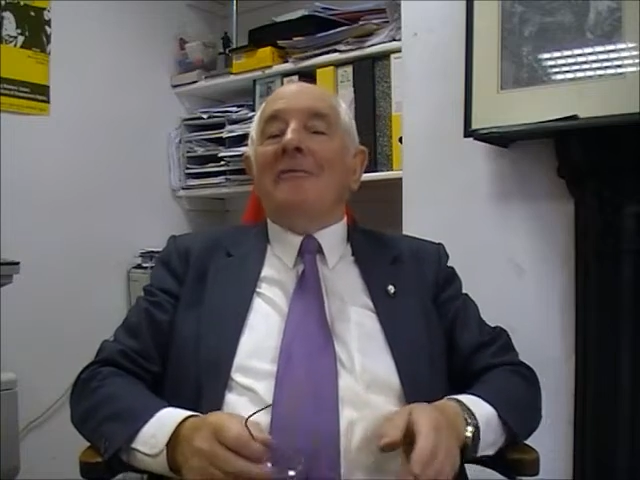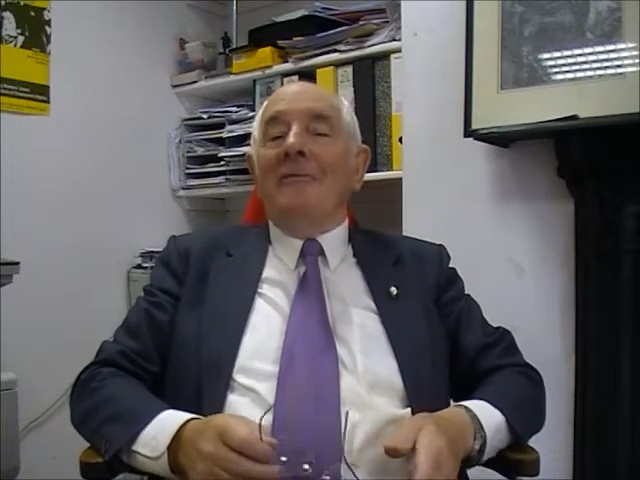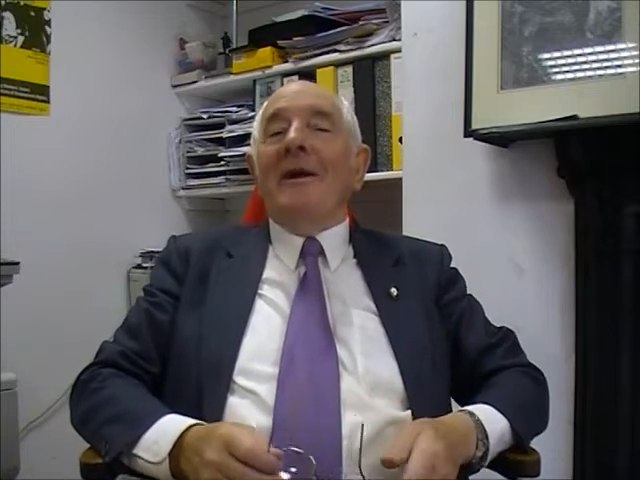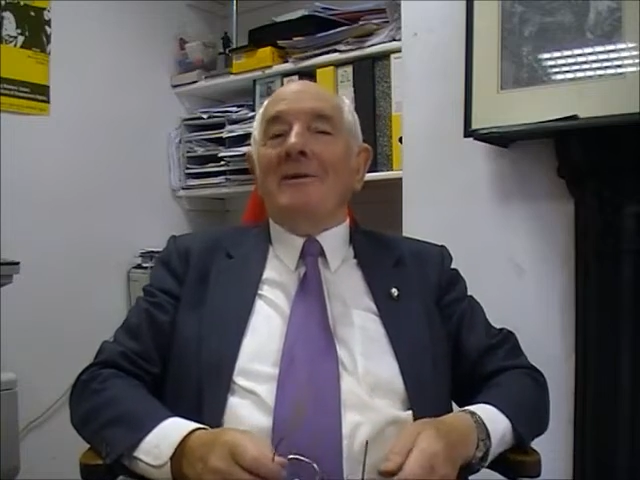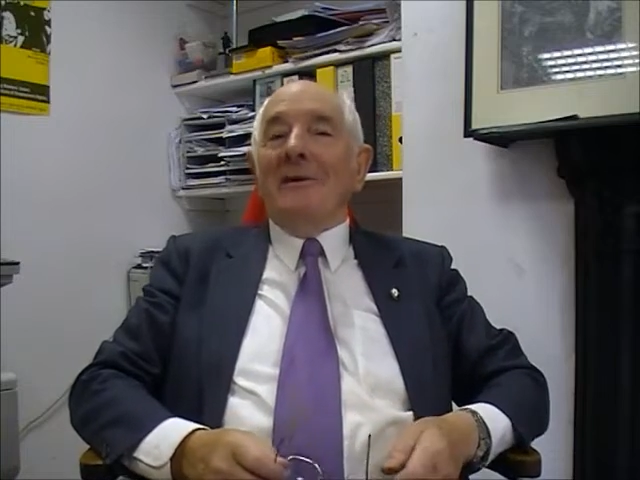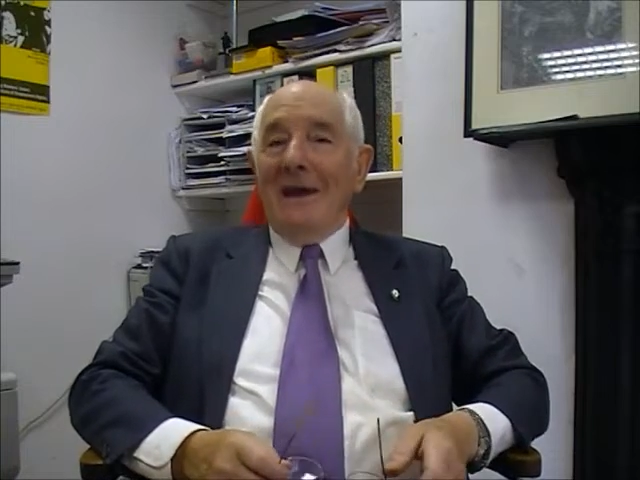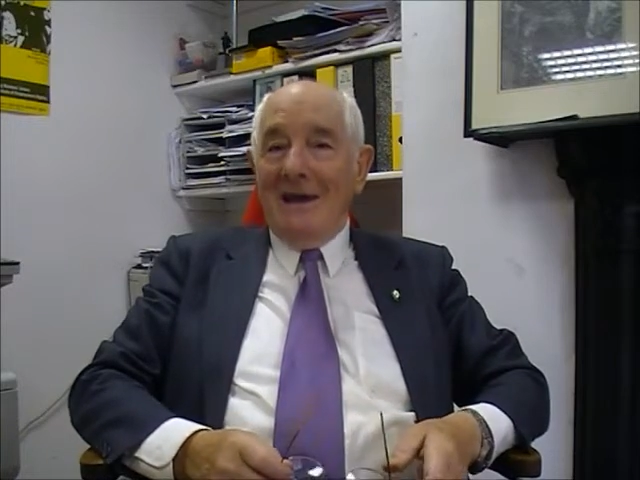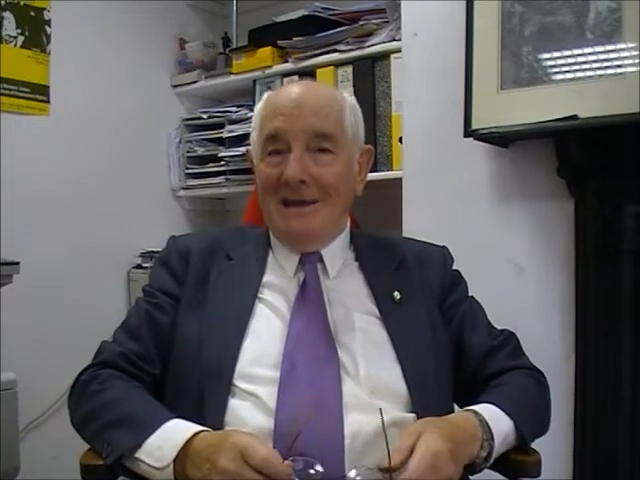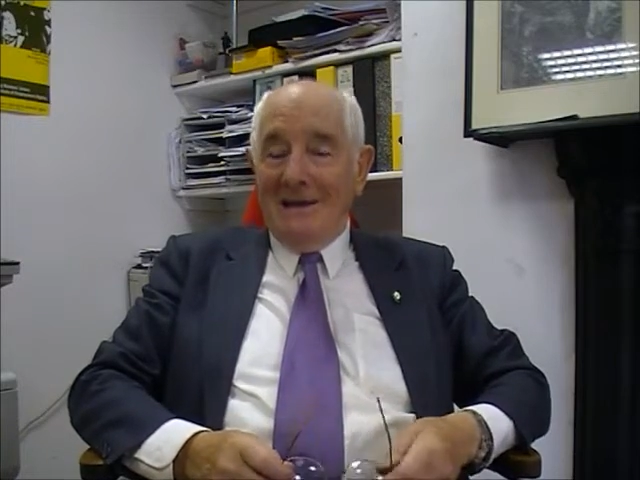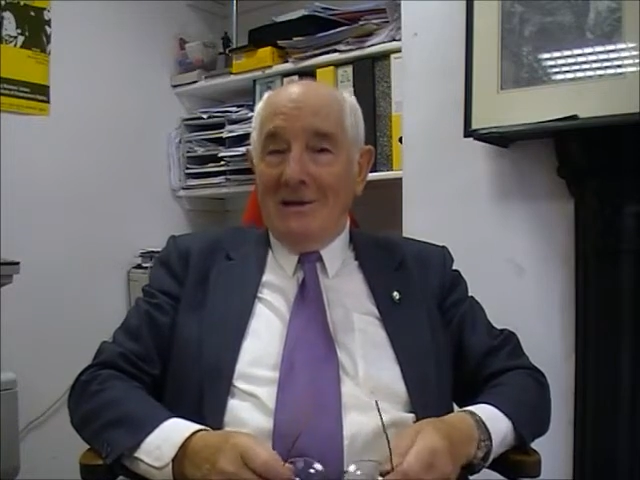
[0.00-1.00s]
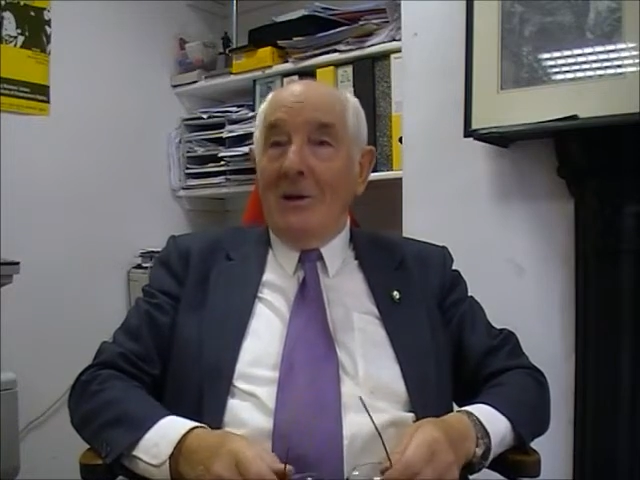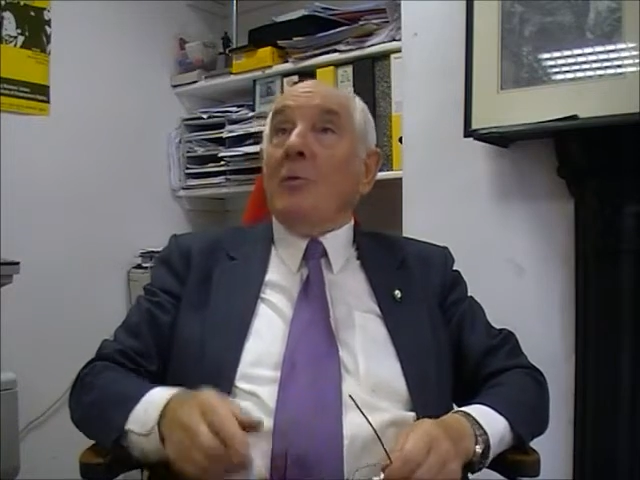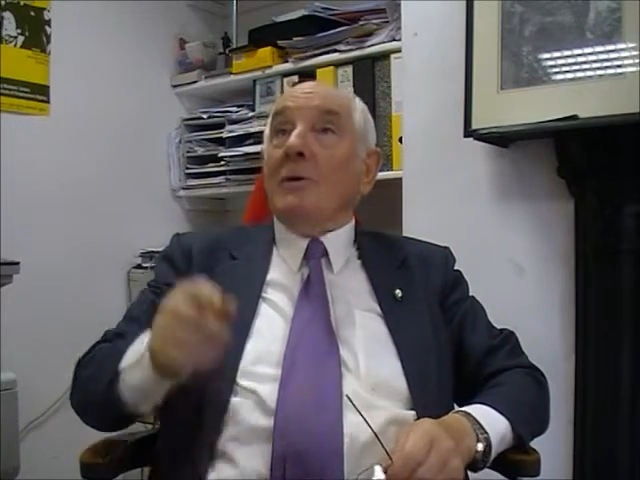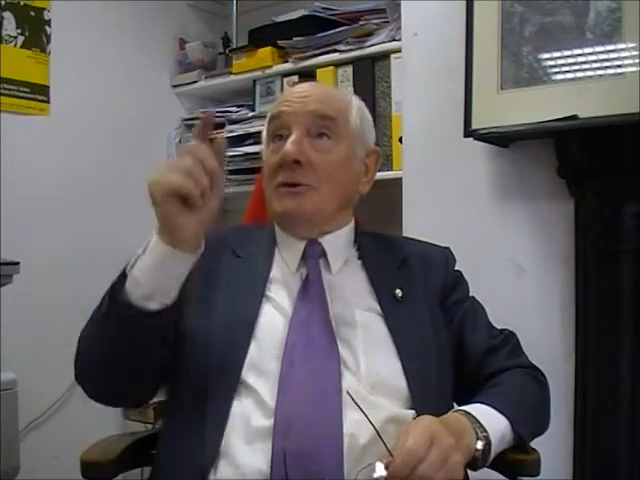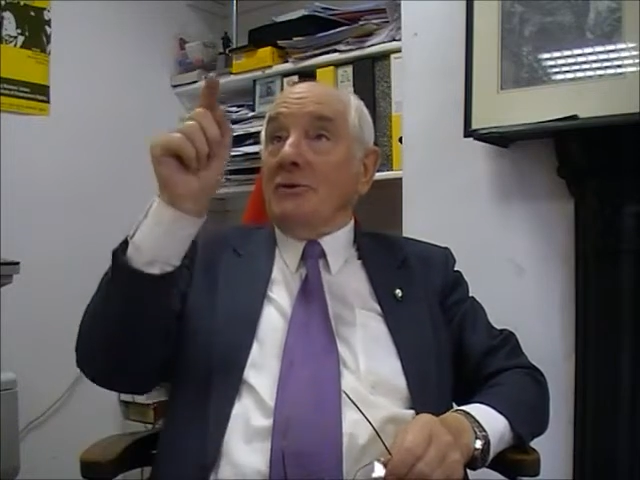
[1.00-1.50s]
fair hell
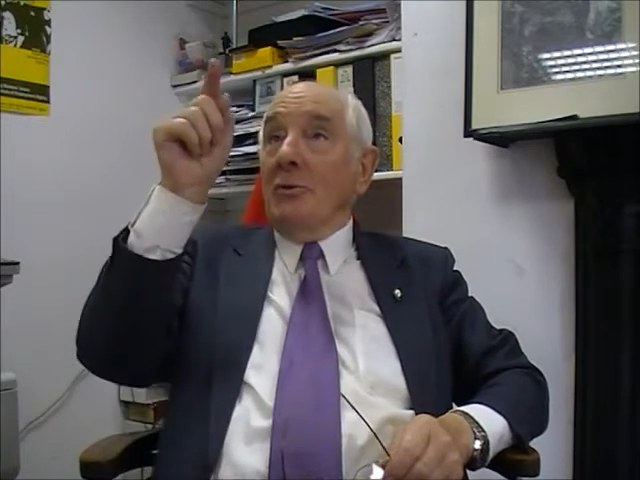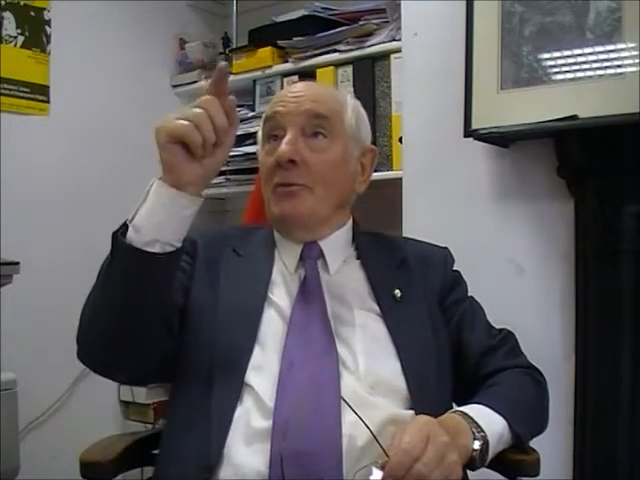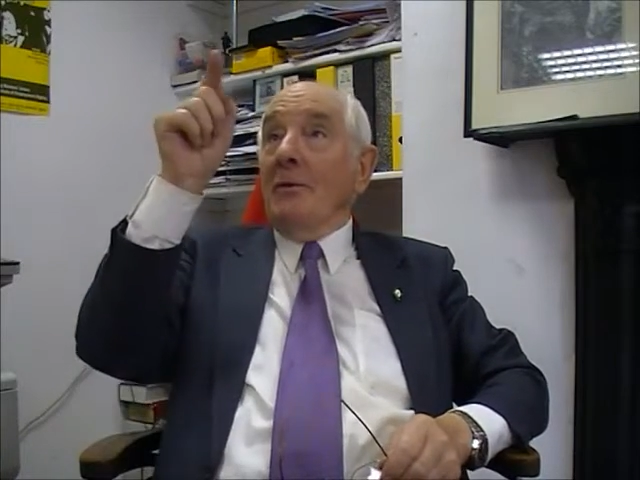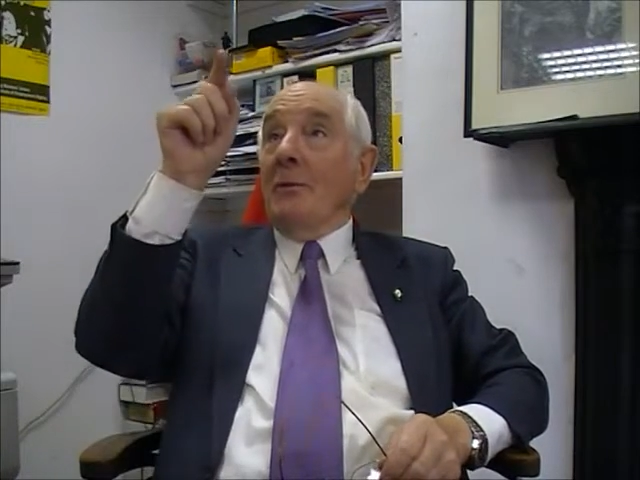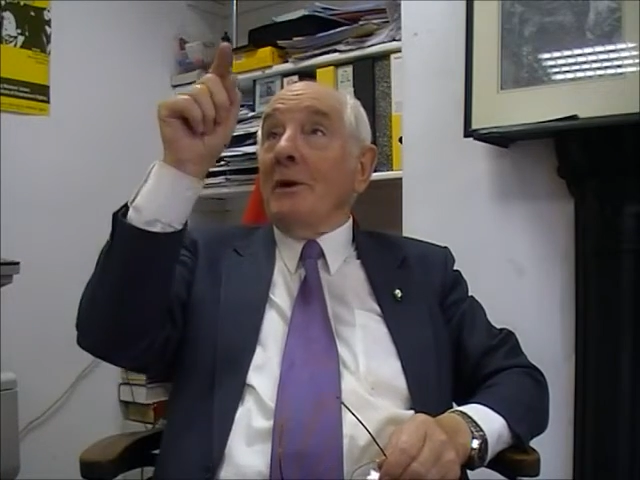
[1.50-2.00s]
with the two fuses.